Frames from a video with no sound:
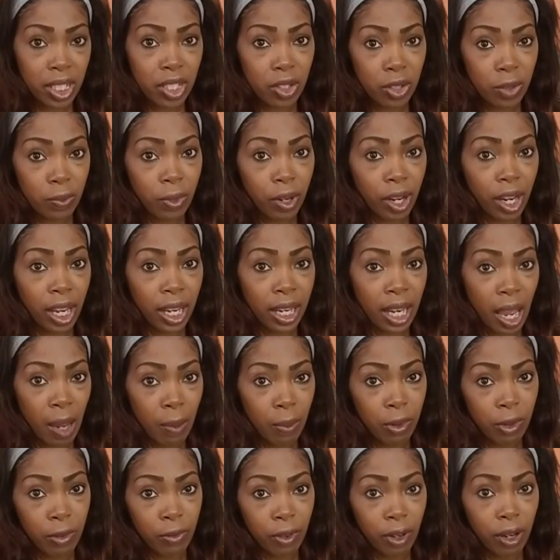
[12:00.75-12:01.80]
Pleaser brand.
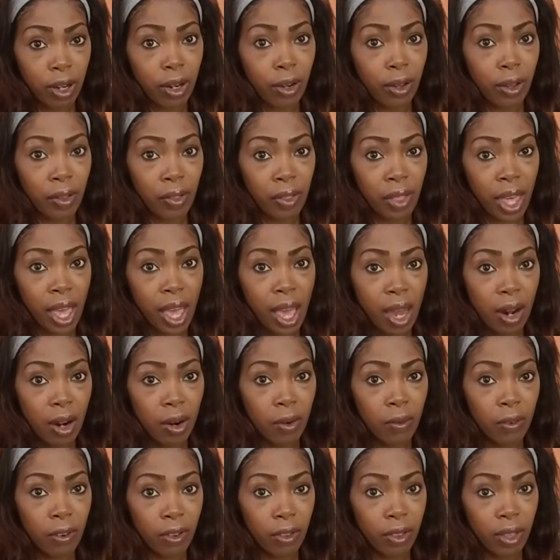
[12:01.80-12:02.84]
I prefer that
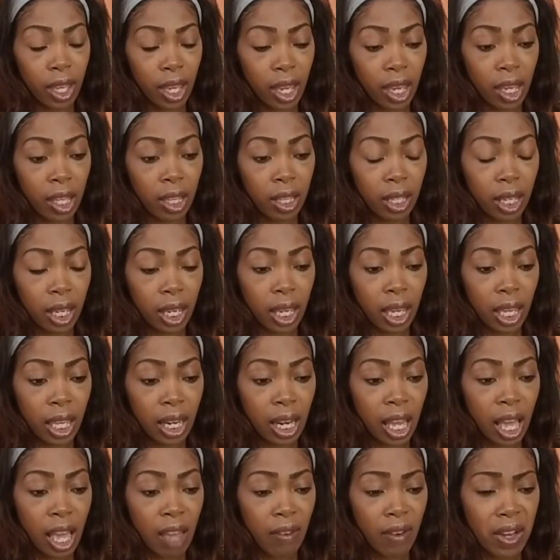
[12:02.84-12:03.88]
over the Ellie,
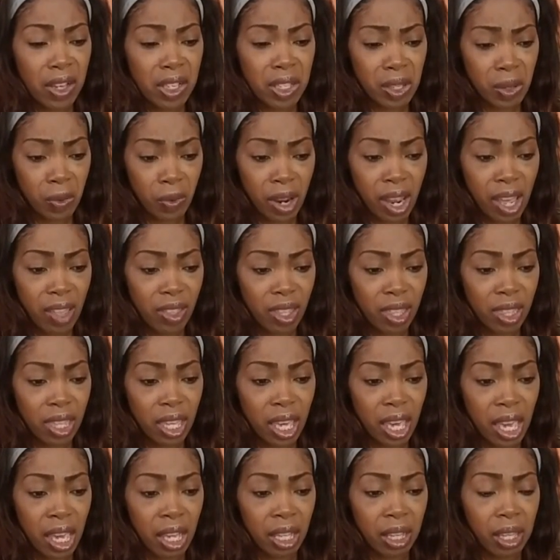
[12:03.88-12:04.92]
and I've also read that
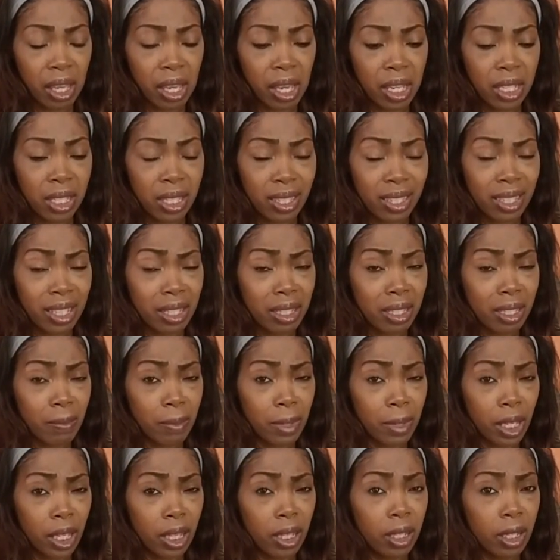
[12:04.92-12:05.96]
the Ellie tends
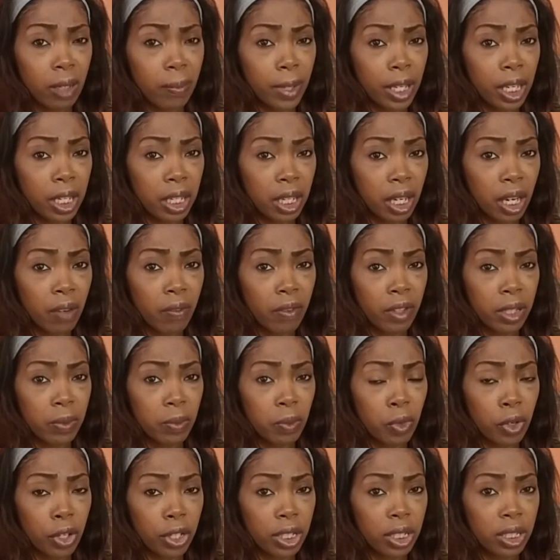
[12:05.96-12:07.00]
to be a little bit of a
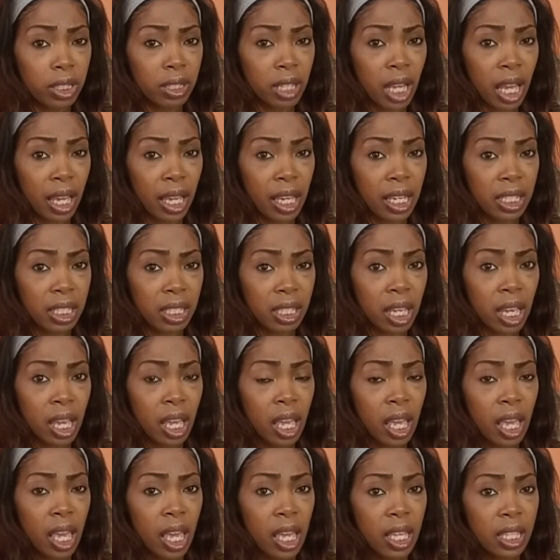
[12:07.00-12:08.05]
more, I guess,
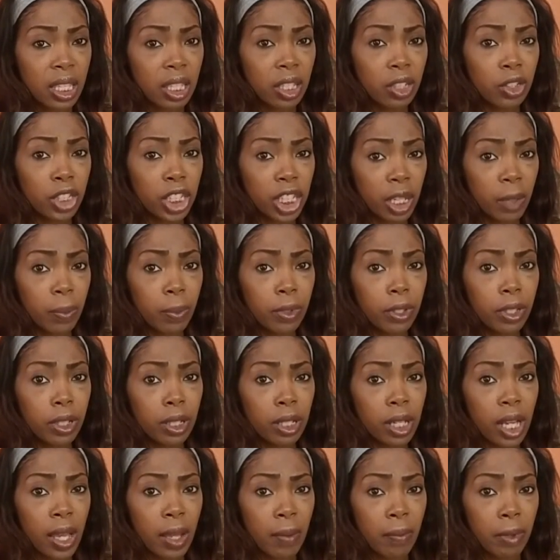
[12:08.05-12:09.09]
it's a little
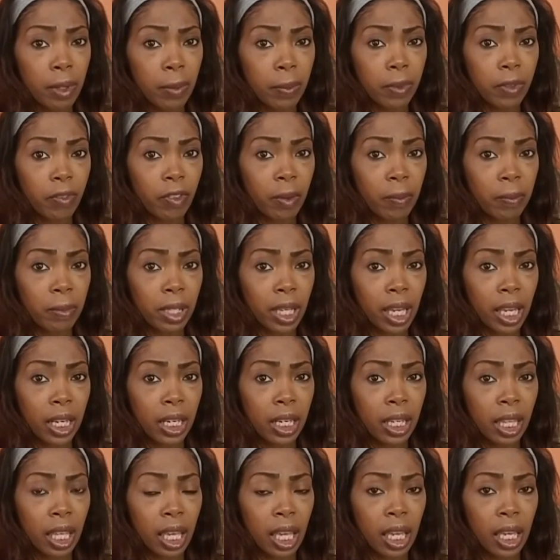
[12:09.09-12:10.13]
cheaper, and people have
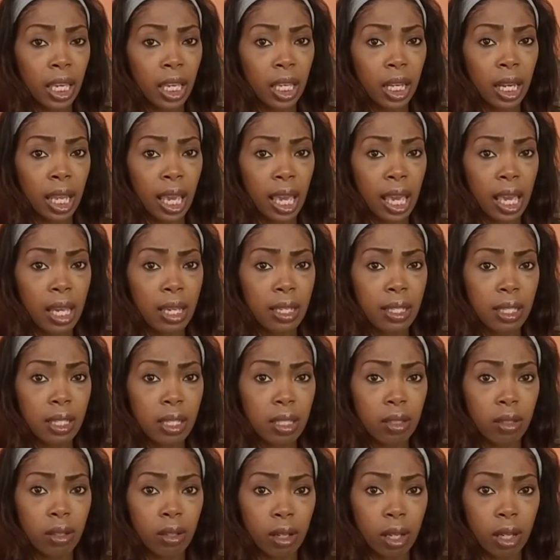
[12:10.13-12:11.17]
complained that it
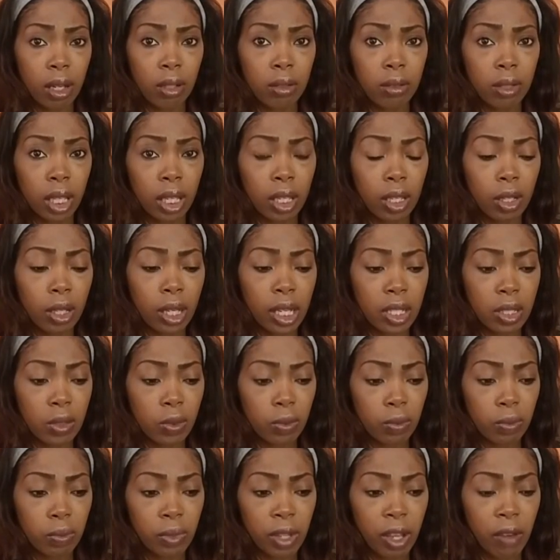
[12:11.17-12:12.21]
has, you know, the heel
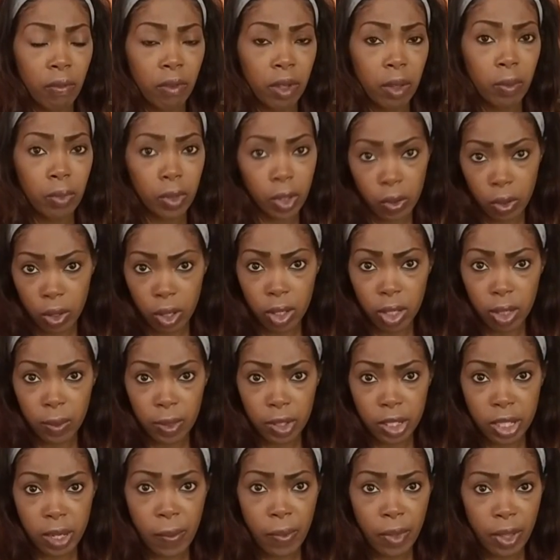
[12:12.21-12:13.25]
has definitely broke on them
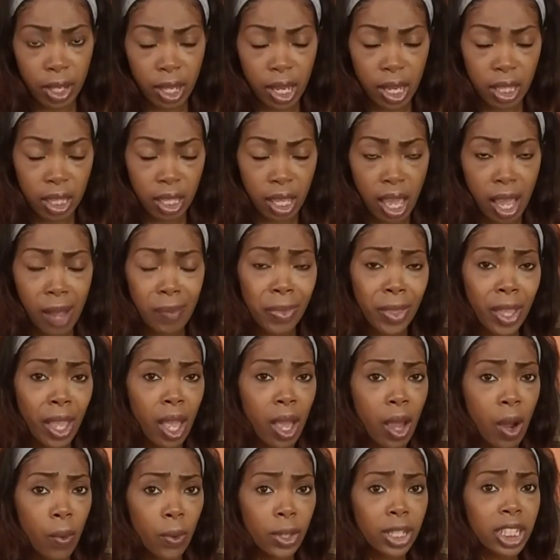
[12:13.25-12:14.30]
or something like that.
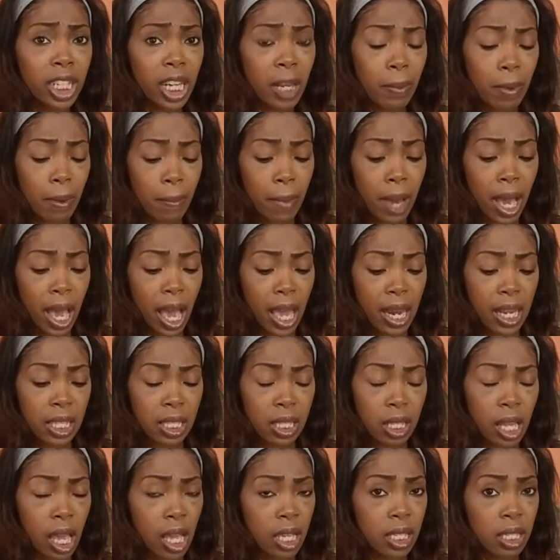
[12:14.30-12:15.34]
Which, keep in mind,
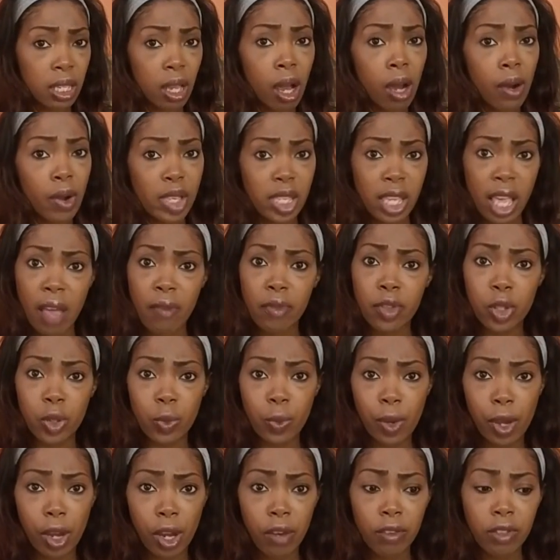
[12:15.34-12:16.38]
it's nice to always have
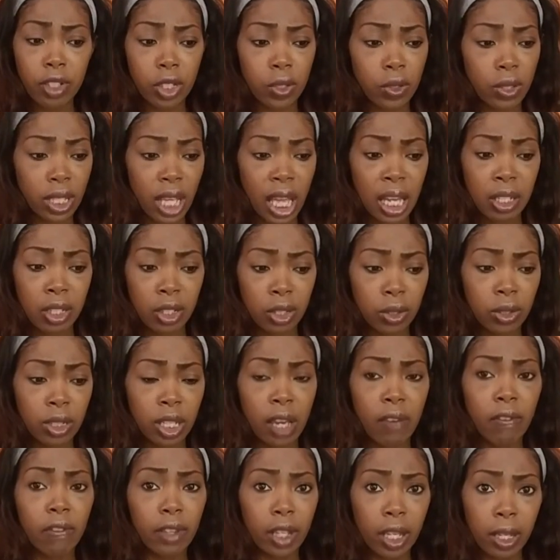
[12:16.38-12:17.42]
2 pair of shoes. I do
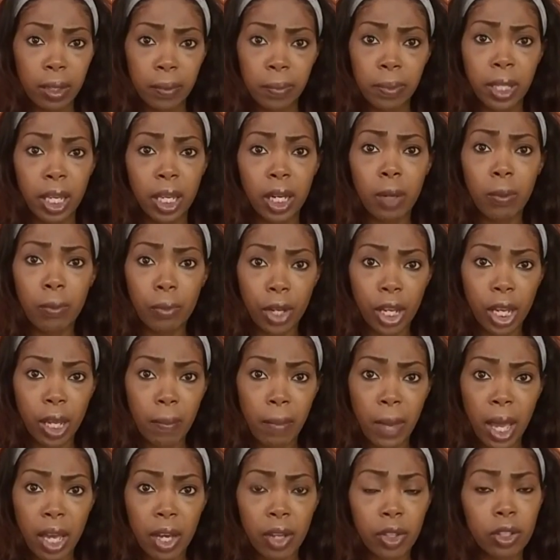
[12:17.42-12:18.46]
definitely plan on
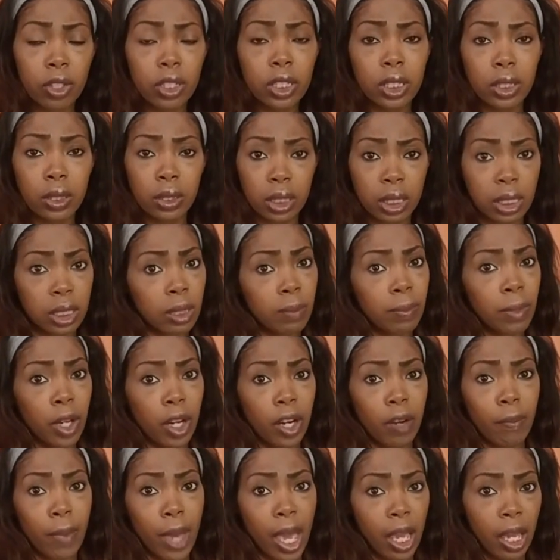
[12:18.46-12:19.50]
bringing my other shoes as a
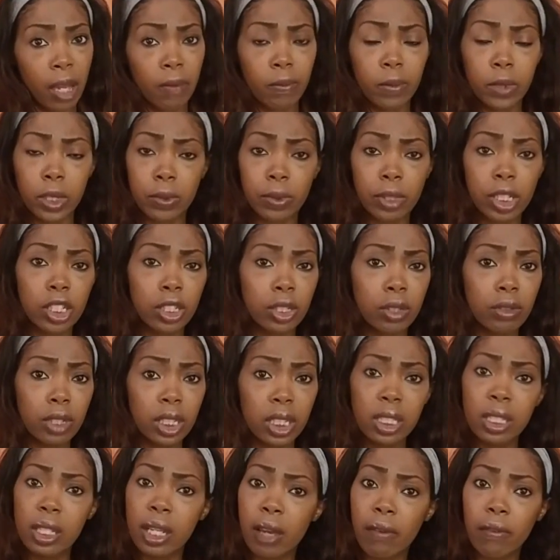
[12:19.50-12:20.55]
pair of backup shoes, because you
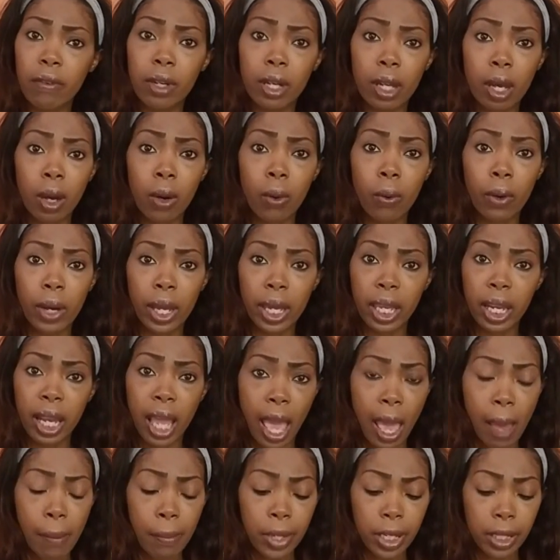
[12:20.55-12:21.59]
just never know what could
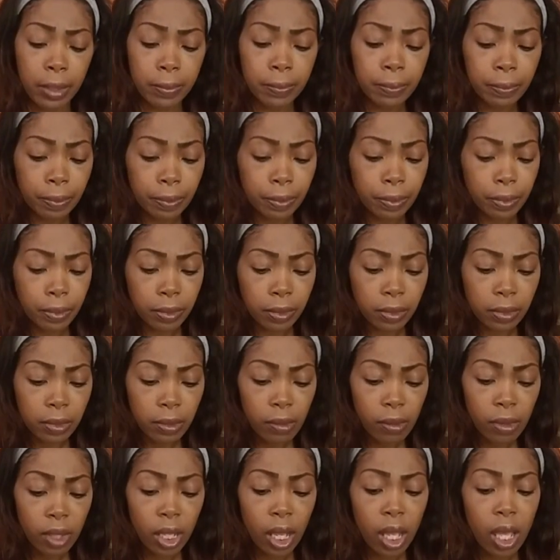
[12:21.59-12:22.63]
happen.
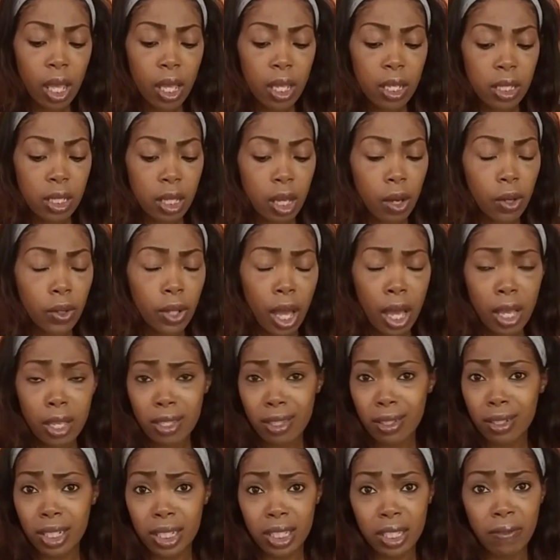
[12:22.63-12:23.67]
So I
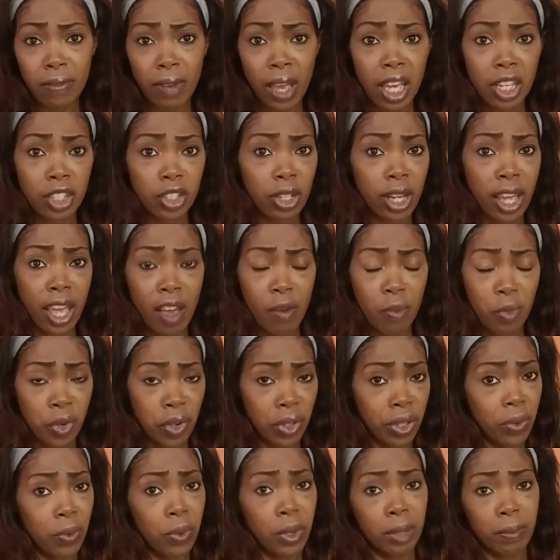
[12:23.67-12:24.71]
also just advise you to have
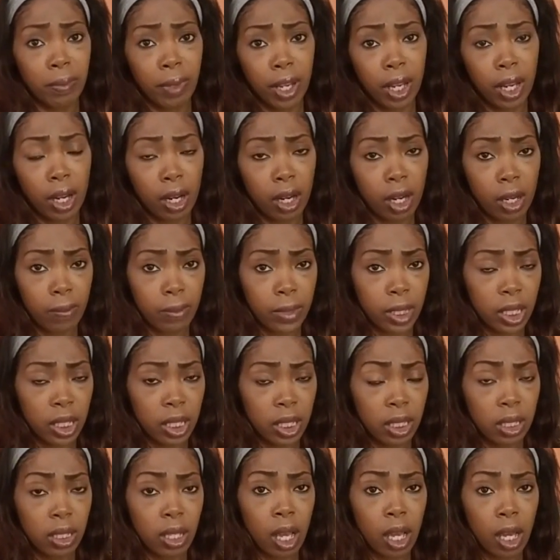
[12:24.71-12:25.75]
more than 1 pair come
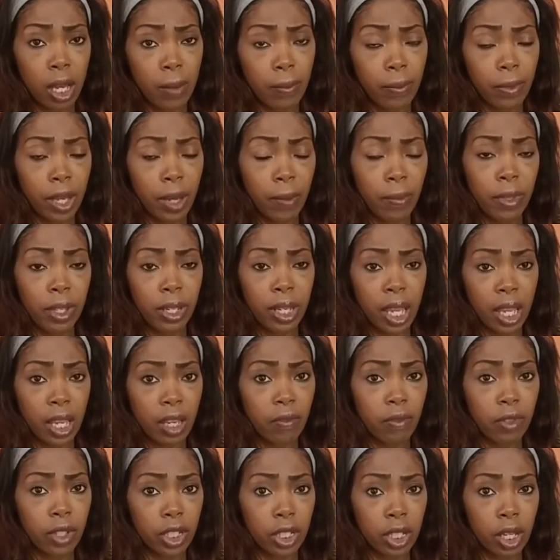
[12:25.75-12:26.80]
the
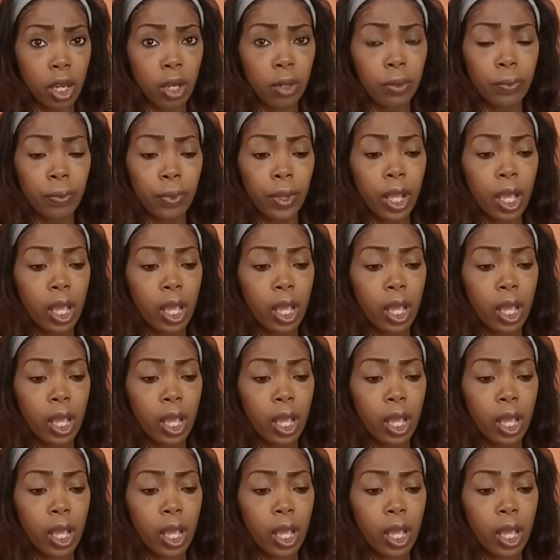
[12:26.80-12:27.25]
day of the show.